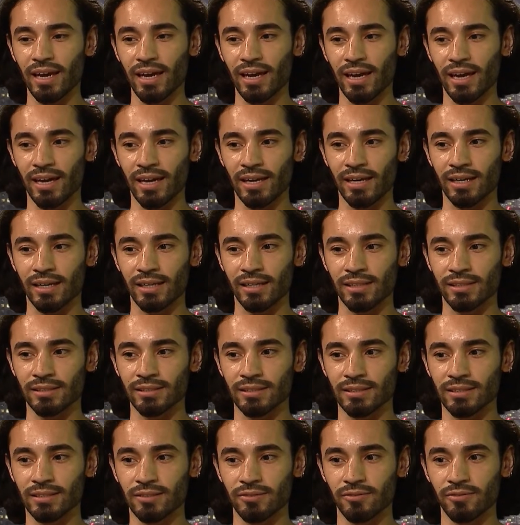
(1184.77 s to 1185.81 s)

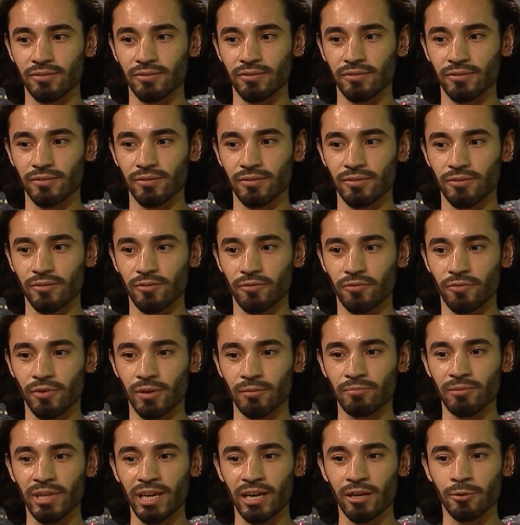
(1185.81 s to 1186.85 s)
And
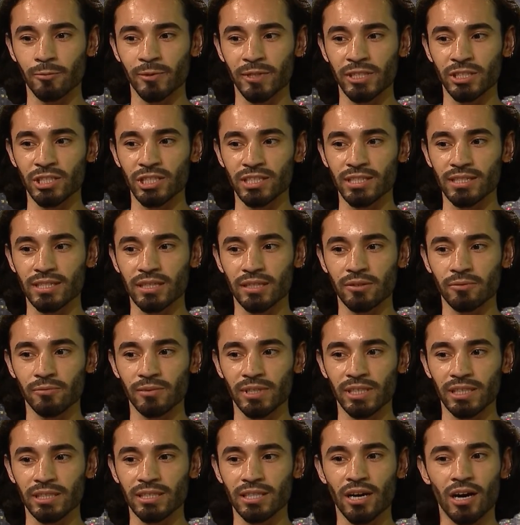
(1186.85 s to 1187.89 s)
from there, we just didn't
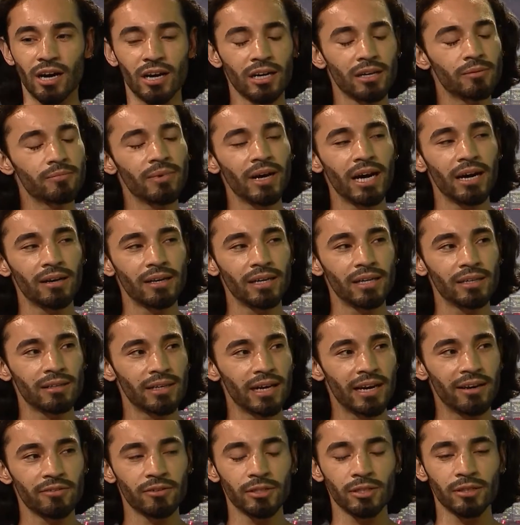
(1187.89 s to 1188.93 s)
really talk about it
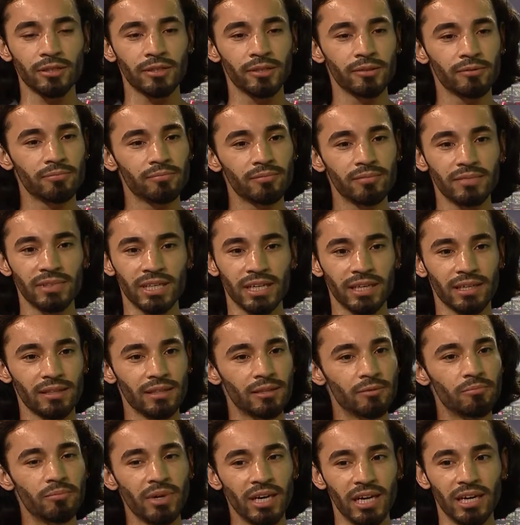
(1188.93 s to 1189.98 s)
after like the
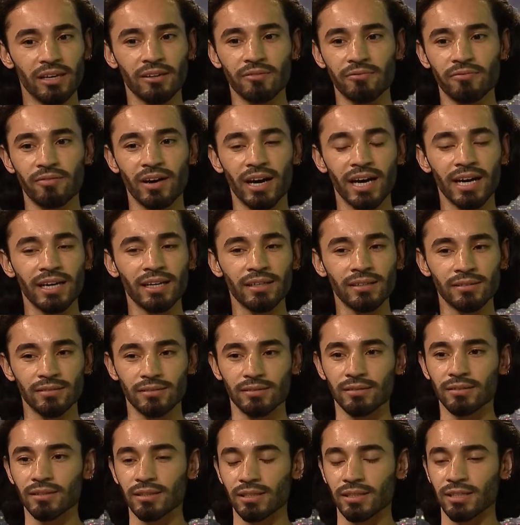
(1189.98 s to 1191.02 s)
big fight
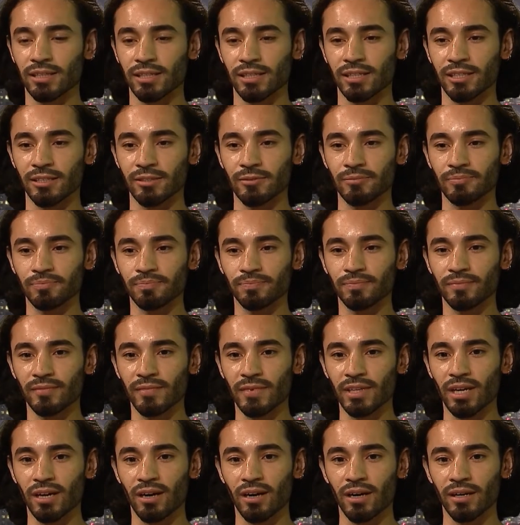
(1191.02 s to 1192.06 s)
on
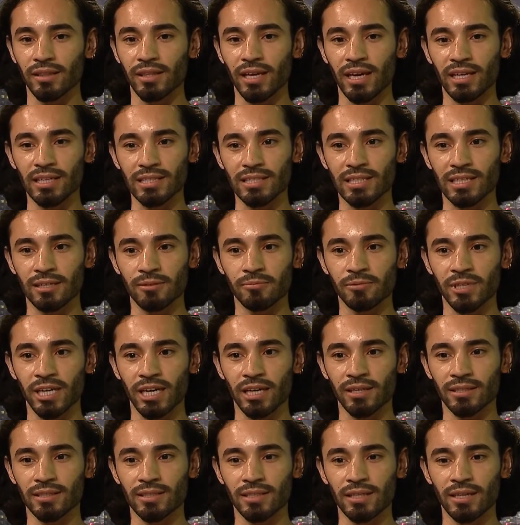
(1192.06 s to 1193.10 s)
that
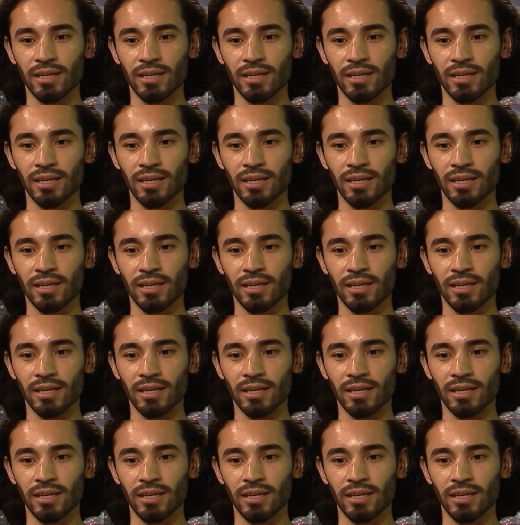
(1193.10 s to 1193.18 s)
subject.